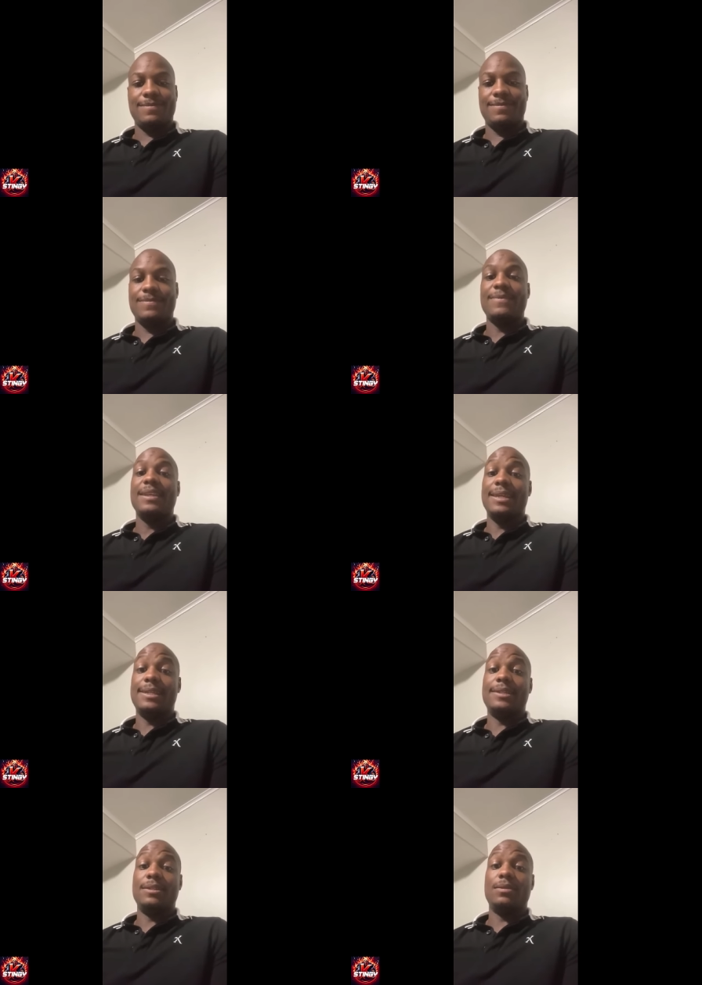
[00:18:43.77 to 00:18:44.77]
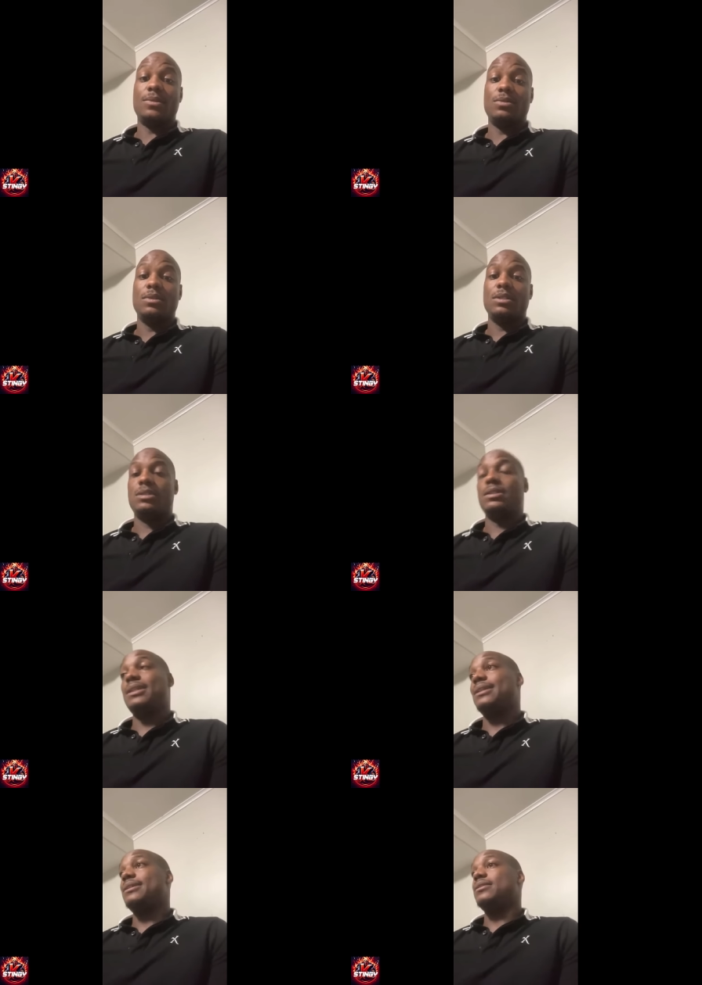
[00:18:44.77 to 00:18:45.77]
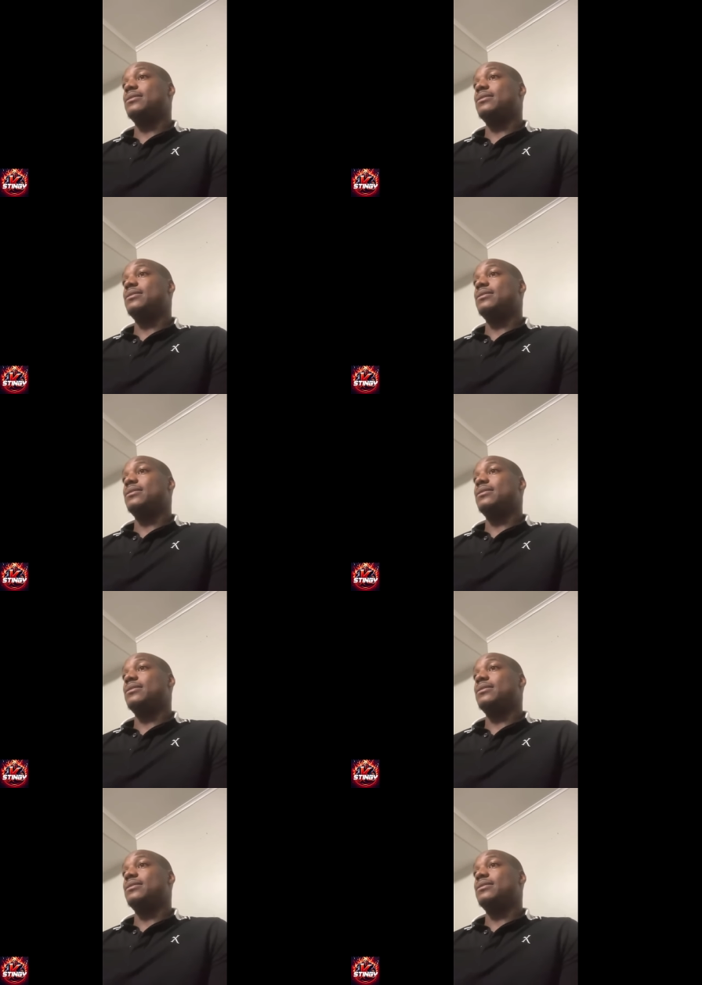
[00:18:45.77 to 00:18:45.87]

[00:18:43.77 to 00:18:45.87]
it is, bro. It is.